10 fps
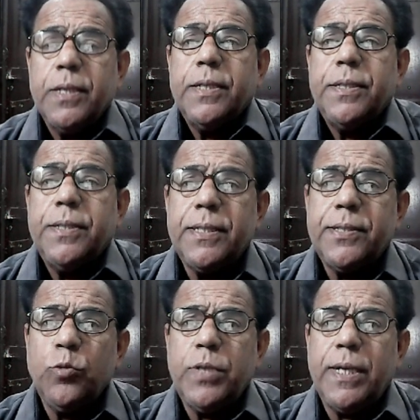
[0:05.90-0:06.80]
Dear
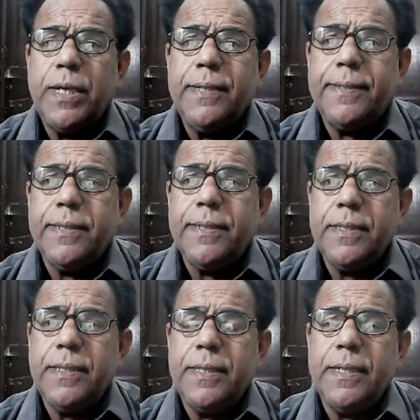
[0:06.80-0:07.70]
students,
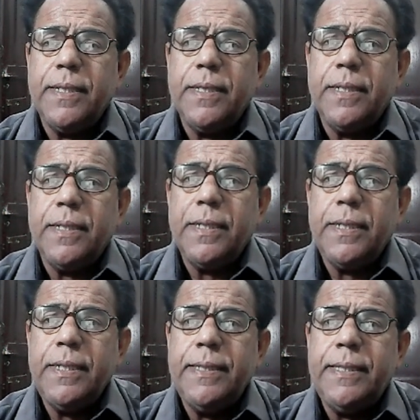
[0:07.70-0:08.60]

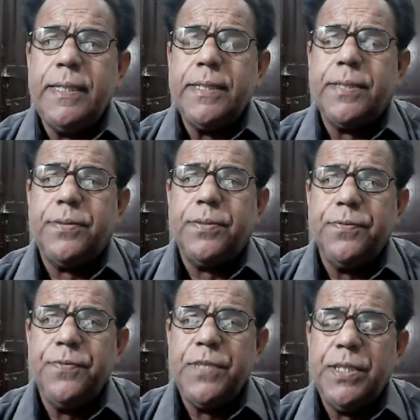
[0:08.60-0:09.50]
in this
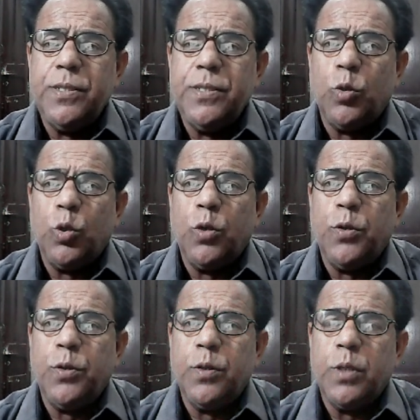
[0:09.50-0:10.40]

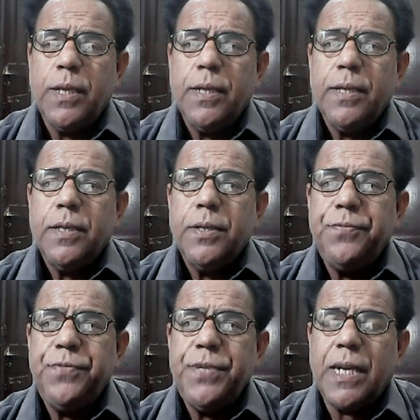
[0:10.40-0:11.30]
video
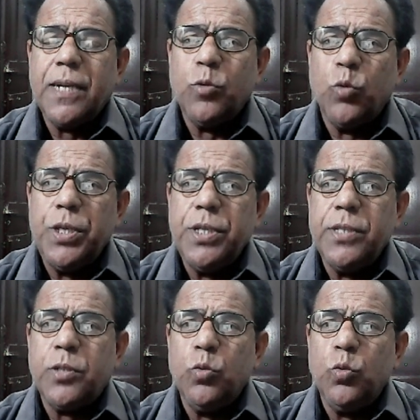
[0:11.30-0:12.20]
we are
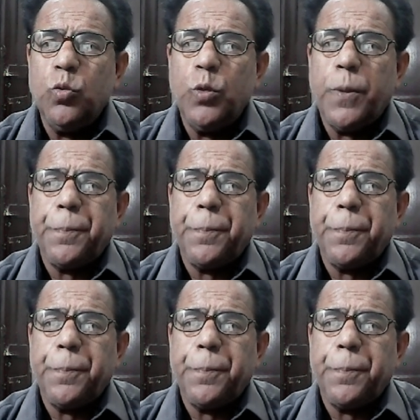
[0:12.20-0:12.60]
going to